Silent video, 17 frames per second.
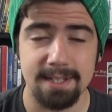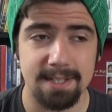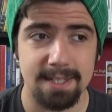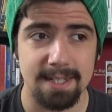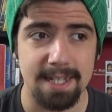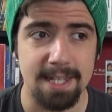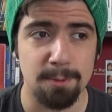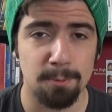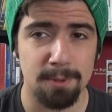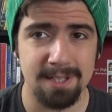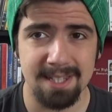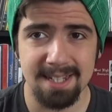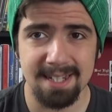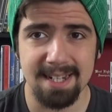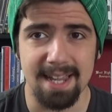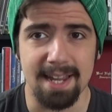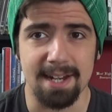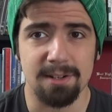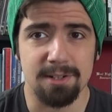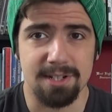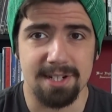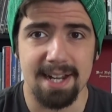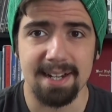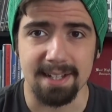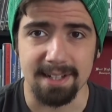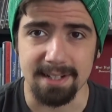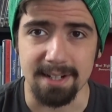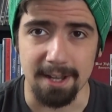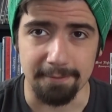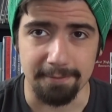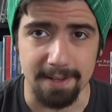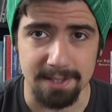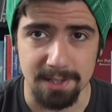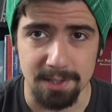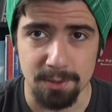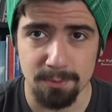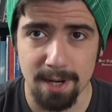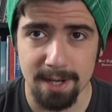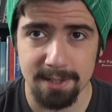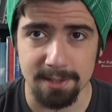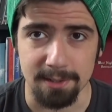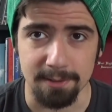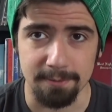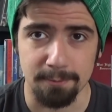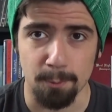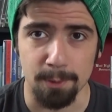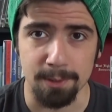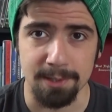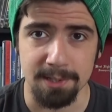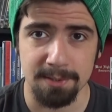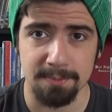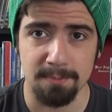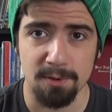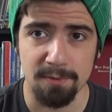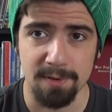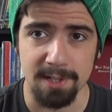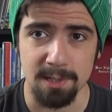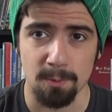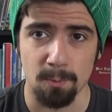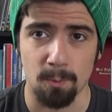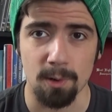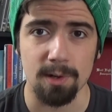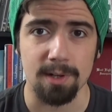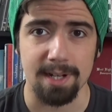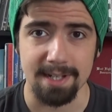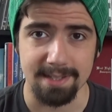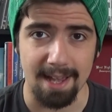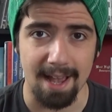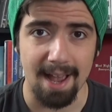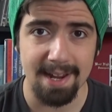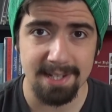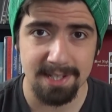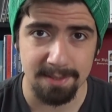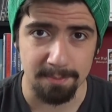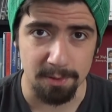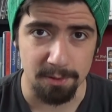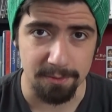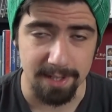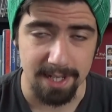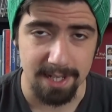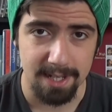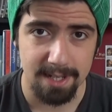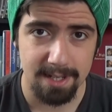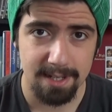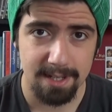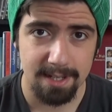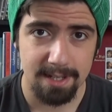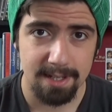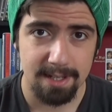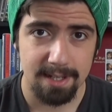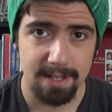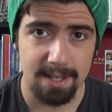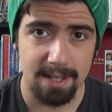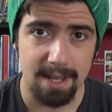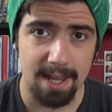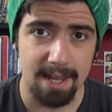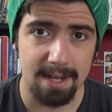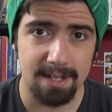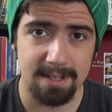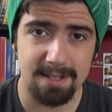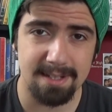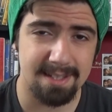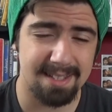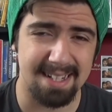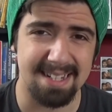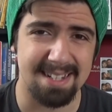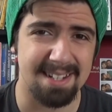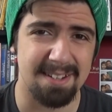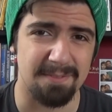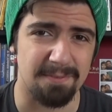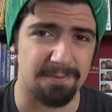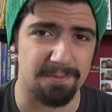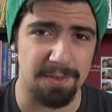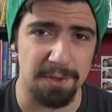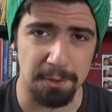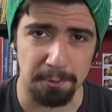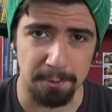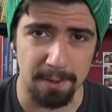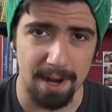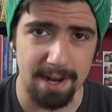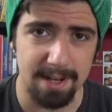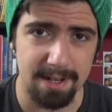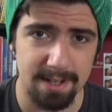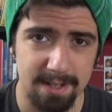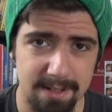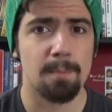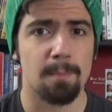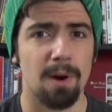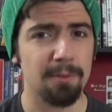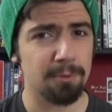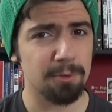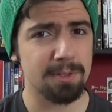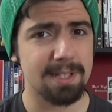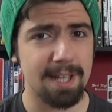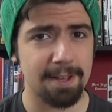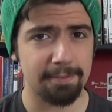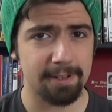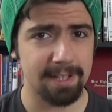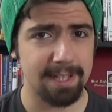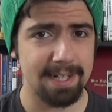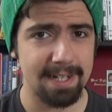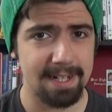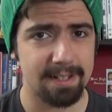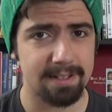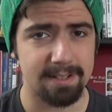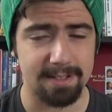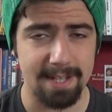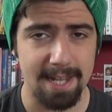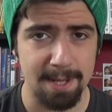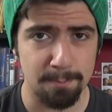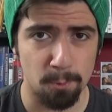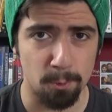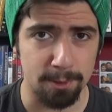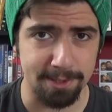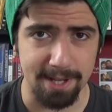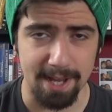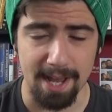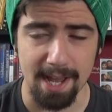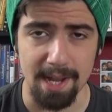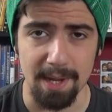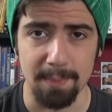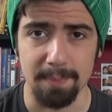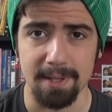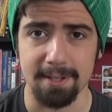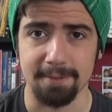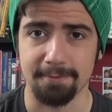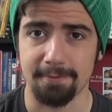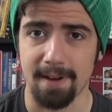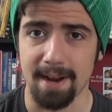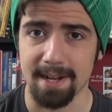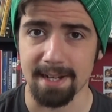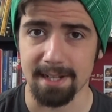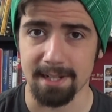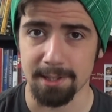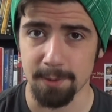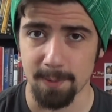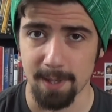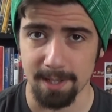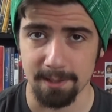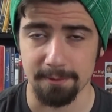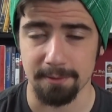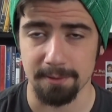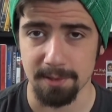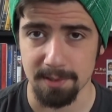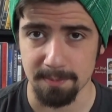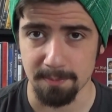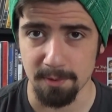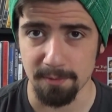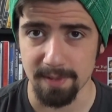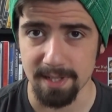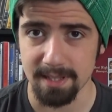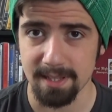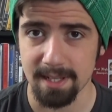He wasn't energetic enough as a director for this movie to work as a heist movie. And it didn't feel right. Marvel definitely needed to take more time in finding a director for this movie.